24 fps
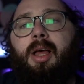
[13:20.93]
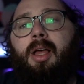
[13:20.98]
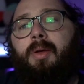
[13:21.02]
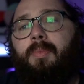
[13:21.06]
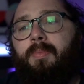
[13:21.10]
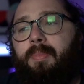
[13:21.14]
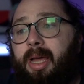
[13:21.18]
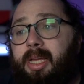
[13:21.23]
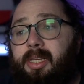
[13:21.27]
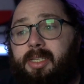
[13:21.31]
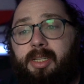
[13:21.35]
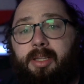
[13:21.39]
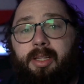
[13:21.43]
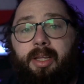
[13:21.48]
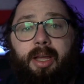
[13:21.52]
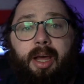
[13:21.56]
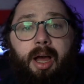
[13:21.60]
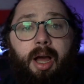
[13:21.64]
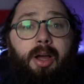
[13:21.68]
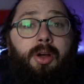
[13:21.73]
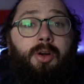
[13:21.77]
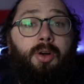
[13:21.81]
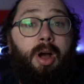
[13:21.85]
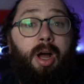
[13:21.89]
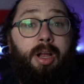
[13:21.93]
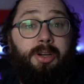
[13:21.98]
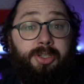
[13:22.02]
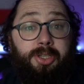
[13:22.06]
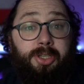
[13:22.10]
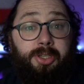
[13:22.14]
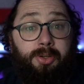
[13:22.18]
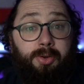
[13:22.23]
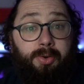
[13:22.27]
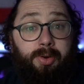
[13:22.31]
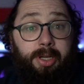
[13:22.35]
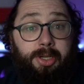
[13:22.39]
Basically,
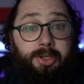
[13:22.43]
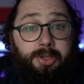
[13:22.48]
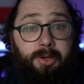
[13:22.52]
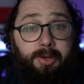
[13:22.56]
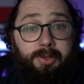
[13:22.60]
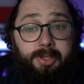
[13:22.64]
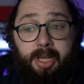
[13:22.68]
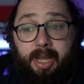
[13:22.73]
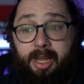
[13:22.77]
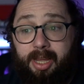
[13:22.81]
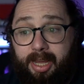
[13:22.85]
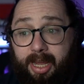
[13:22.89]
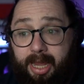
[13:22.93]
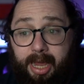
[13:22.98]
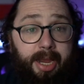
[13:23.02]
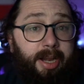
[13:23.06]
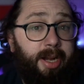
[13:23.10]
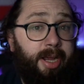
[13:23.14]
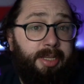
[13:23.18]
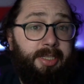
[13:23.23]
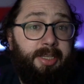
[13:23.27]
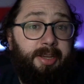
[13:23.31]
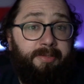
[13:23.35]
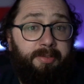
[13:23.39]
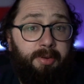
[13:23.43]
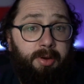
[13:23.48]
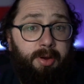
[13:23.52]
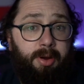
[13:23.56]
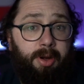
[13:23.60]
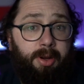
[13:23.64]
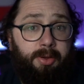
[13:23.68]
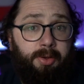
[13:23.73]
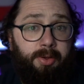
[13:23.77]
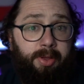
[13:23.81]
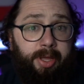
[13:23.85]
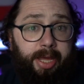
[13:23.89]
unconscious creatures cannot suffer
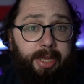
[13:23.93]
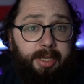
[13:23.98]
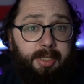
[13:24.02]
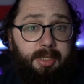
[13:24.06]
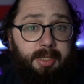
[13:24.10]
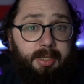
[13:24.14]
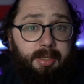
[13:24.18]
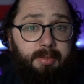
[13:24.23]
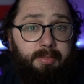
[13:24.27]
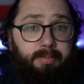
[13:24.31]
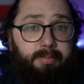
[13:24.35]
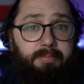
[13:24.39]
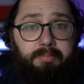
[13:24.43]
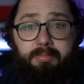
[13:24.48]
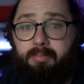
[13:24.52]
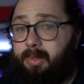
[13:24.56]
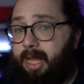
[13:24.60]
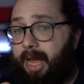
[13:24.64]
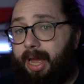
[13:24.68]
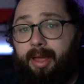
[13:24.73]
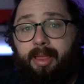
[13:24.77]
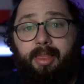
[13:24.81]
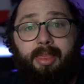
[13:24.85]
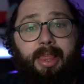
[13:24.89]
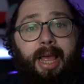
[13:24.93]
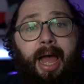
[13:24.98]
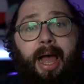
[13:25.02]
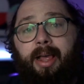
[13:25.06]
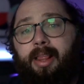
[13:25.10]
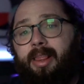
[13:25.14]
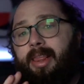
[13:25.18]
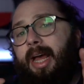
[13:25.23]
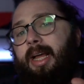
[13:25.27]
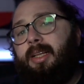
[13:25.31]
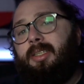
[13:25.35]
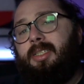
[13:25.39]
critical hits.
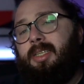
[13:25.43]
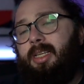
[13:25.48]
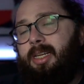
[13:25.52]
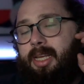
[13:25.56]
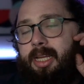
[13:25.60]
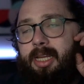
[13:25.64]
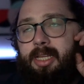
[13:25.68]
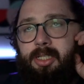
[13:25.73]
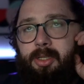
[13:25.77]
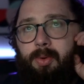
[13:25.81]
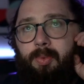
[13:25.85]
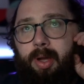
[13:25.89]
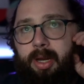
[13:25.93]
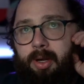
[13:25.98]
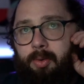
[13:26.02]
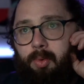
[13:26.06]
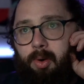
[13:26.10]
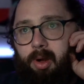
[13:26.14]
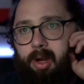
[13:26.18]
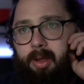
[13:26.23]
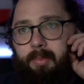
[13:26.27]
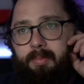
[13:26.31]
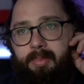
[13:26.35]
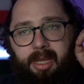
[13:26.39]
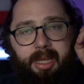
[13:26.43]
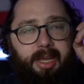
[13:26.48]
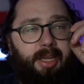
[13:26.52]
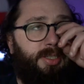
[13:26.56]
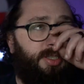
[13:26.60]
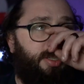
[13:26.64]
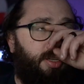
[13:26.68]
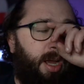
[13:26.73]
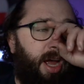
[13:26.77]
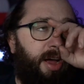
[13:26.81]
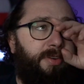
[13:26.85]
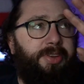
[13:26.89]
That's an easy way to word it,
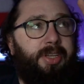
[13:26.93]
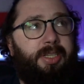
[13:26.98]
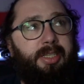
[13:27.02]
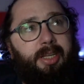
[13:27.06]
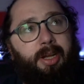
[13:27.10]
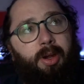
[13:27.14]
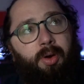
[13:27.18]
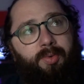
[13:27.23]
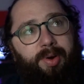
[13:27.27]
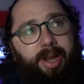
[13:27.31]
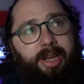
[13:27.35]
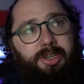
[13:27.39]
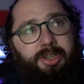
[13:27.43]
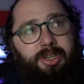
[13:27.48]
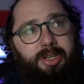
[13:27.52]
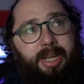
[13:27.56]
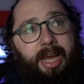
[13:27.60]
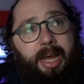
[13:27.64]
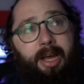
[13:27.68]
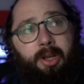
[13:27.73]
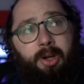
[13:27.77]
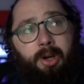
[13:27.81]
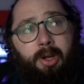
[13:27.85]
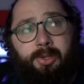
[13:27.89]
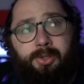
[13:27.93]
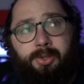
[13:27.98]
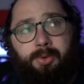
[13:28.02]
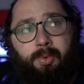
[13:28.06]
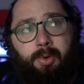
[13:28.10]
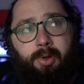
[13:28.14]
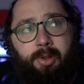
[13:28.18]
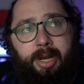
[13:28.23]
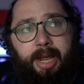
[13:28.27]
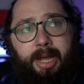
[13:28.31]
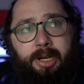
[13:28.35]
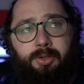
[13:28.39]
because obviously a ranged attack could also
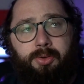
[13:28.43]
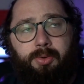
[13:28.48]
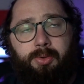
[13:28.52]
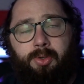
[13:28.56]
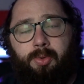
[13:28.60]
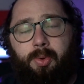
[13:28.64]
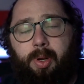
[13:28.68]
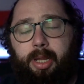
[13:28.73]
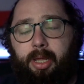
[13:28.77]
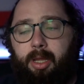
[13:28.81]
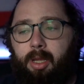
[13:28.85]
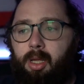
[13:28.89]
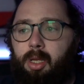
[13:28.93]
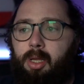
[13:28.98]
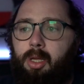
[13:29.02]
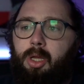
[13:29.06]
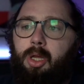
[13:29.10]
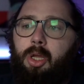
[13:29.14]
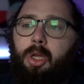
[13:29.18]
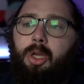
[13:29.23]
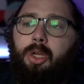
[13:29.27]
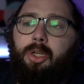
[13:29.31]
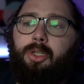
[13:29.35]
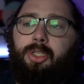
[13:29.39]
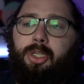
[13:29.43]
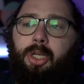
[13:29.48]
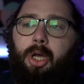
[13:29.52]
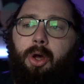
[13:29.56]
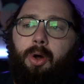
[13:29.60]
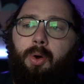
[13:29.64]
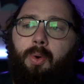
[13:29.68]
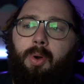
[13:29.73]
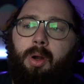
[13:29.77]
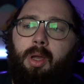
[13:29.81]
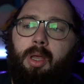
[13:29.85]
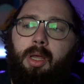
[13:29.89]
roll a natural 20.
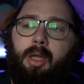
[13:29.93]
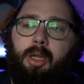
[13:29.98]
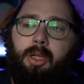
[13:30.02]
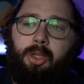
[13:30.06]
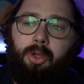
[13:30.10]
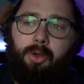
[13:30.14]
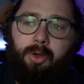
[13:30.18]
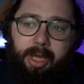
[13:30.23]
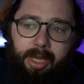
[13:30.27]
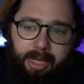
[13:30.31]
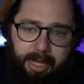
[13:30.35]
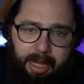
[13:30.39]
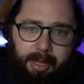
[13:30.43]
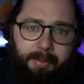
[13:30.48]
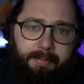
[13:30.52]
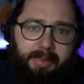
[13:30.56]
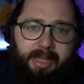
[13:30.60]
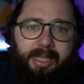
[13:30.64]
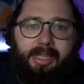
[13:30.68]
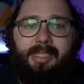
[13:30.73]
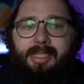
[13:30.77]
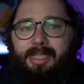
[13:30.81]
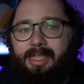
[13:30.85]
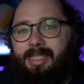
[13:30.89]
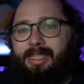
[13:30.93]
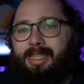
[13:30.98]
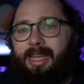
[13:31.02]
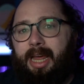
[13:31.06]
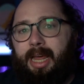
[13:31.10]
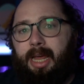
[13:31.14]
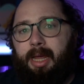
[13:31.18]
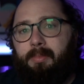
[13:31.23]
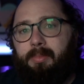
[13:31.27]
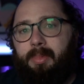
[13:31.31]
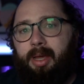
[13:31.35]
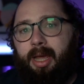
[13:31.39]
So you could keep this the
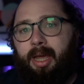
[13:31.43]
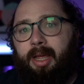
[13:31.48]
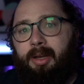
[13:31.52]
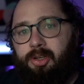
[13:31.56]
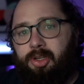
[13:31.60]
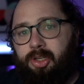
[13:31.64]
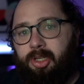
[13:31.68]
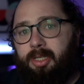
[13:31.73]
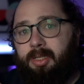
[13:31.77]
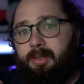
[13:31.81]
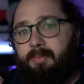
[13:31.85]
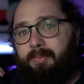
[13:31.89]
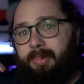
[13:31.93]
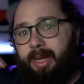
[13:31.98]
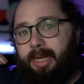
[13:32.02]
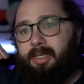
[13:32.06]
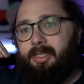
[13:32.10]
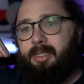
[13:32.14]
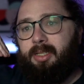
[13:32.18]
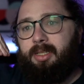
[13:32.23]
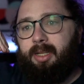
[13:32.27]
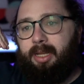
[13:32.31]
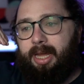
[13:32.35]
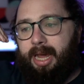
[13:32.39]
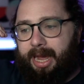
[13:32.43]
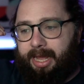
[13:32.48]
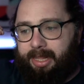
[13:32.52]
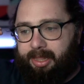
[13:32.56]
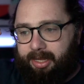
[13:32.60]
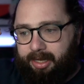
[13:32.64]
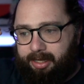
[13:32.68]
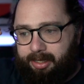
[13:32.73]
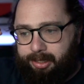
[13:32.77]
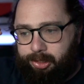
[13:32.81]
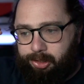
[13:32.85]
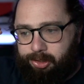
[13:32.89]
same and just basically add the
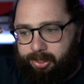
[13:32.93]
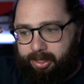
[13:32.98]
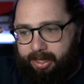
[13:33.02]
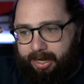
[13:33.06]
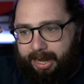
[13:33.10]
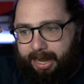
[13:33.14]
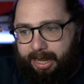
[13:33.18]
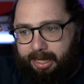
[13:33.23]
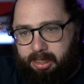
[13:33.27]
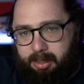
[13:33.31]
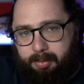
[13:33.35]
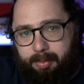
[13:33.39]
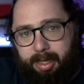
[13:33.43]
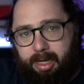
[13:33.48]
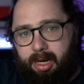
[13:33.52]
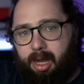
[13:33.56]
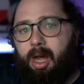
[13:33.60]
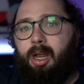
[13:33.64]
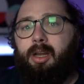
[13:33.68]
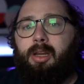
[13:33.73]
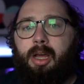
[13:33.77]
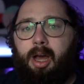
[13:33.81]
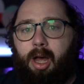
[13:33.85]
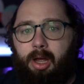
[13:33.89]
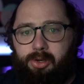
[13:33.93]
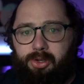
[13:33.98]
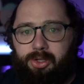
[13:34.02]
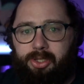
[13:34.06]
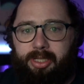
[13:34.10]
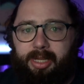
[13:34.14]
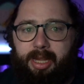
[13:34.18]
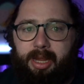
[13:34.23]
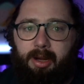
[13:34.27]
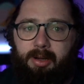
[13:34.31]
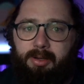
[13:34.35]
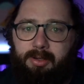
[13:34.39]
condition that it has to be an unconscious
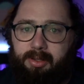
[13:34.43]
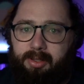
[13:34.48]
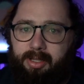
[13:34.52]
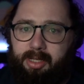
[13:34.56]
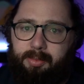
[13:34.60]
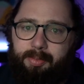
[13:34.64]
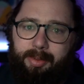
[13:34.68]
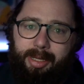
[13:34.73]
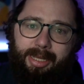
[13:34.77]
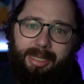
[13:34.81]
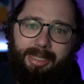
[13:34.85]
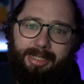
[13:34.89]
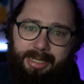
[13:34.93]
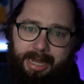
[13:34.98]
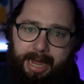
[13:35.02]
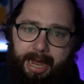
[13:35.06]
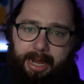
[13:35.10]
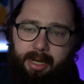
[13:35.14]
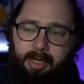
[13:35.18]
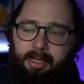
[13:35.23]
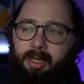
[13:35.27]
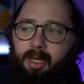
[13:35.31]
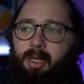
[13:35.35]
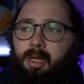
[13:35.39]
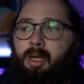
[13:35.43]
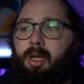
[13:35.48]
character that's being attacked.